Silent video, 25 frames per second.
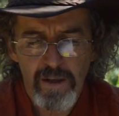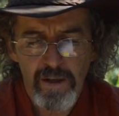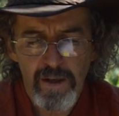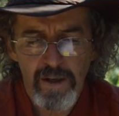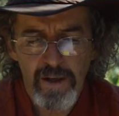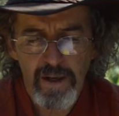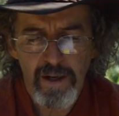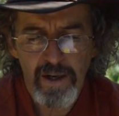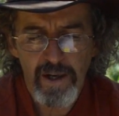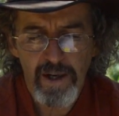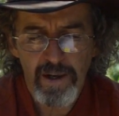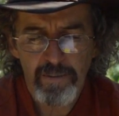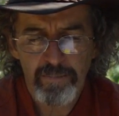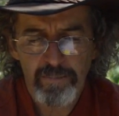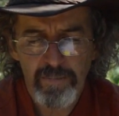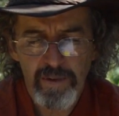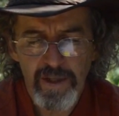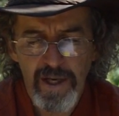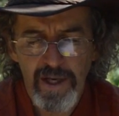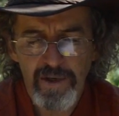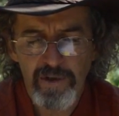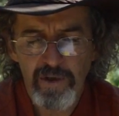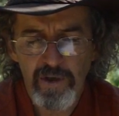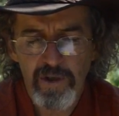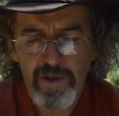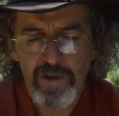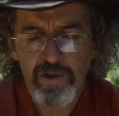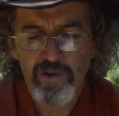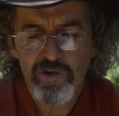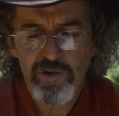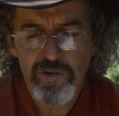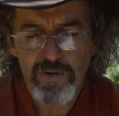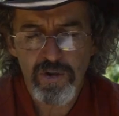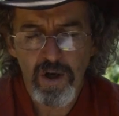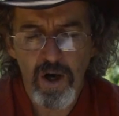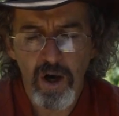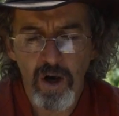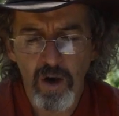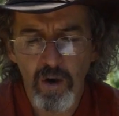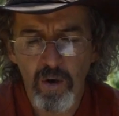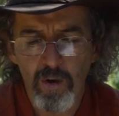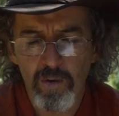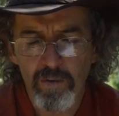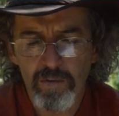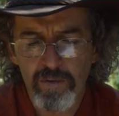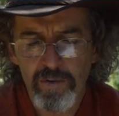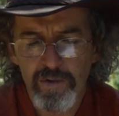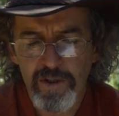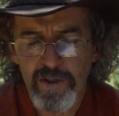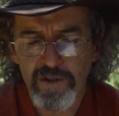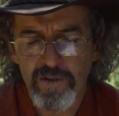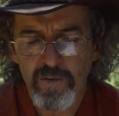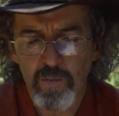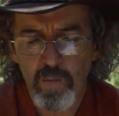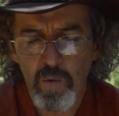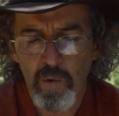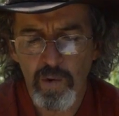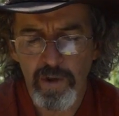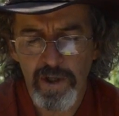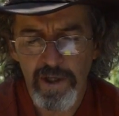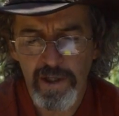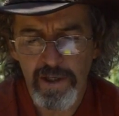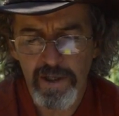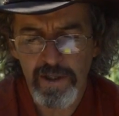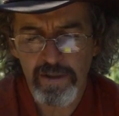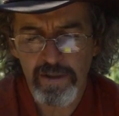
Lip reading: can you control, does the water